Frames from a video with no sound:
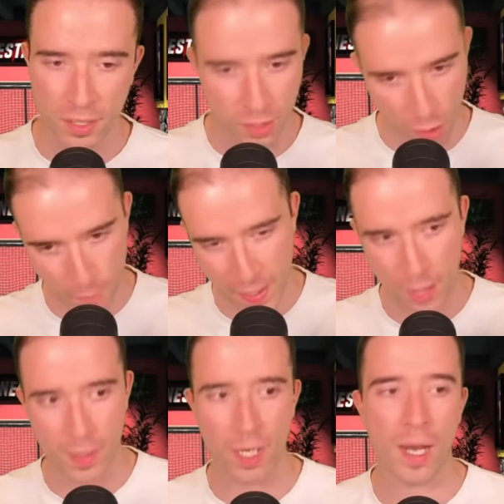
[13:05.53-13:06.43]
So there
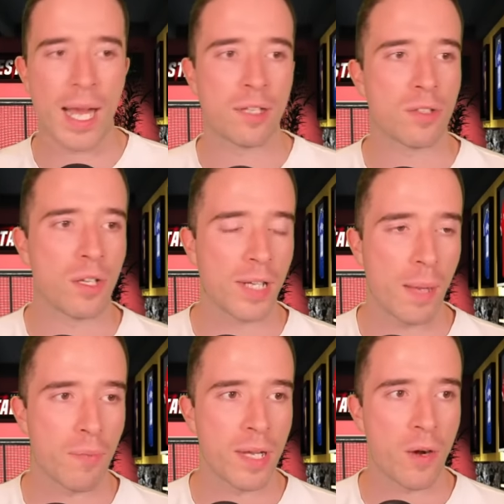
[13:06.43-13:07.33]
we are. Angelo
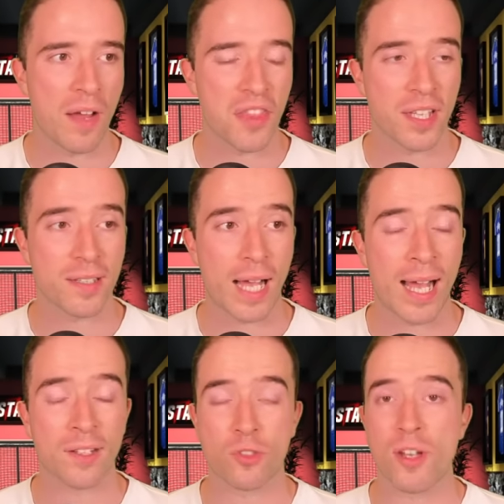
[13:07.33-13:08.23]
Gabriel, I think,
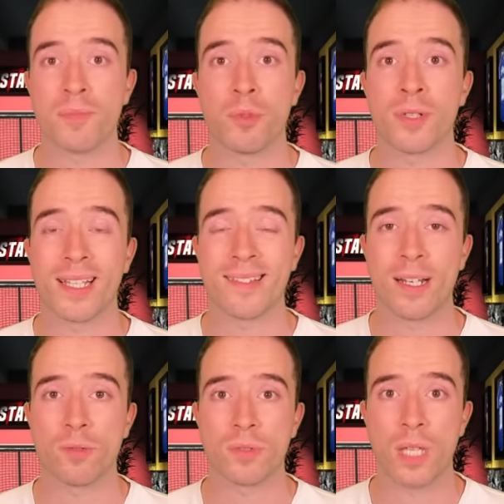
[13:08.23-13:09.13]
at Strasbourg is
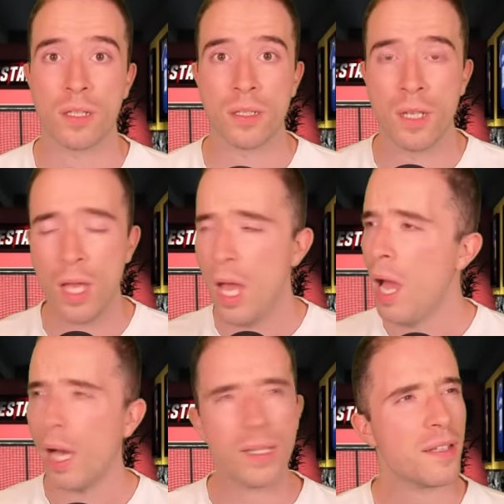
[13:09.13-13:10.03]
now done.
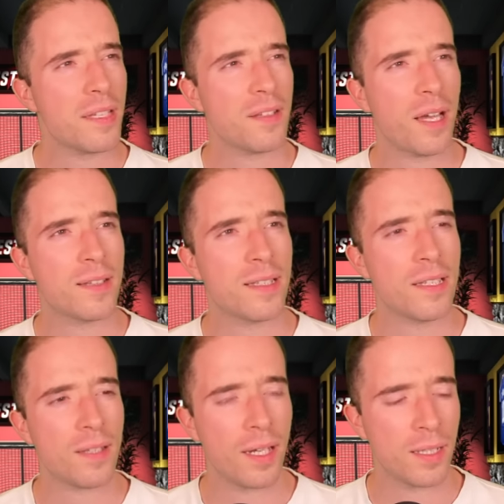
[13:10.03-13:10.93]
Unless he signed, did he
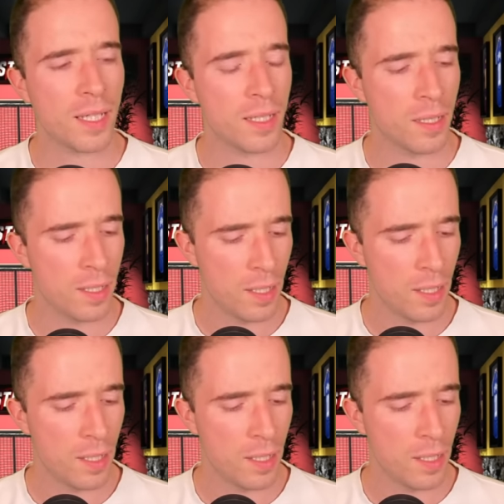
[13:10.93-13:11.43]
sign a...